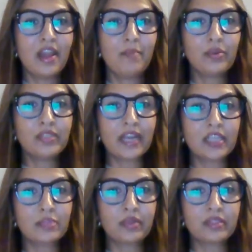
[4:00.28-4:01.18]
Most
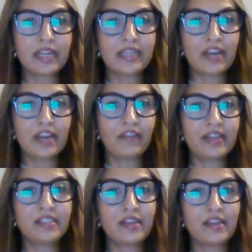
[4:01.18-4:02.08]
experts identify
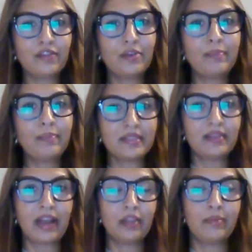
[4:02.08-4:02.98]
several
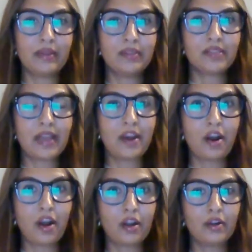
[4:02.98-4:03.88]
basic elements that
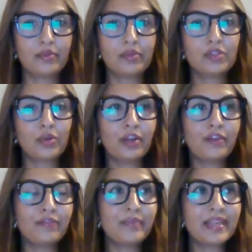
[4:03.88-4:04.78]
are sort
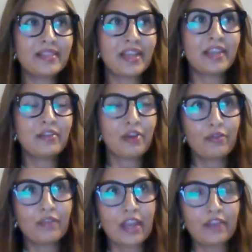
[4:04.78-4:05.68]
of, they say,
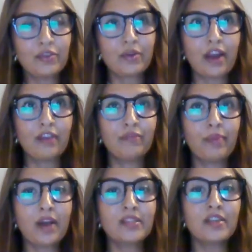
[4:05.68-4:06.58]
if you're of
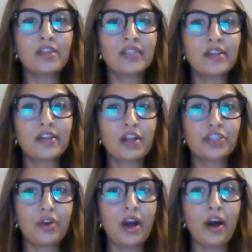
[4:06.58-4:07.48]
positive
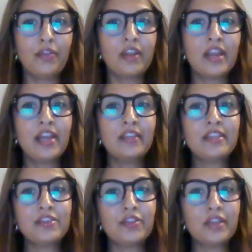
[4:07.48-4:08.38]
psychological health,
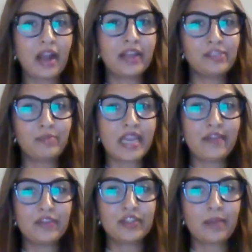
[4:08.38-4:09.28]
these are the kinds of
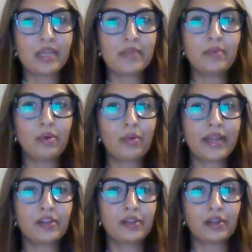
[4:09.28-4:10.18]
behaviors that people will
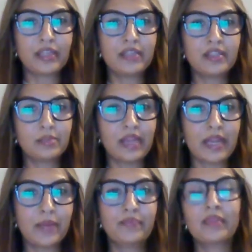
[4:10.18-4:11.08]
regularly display.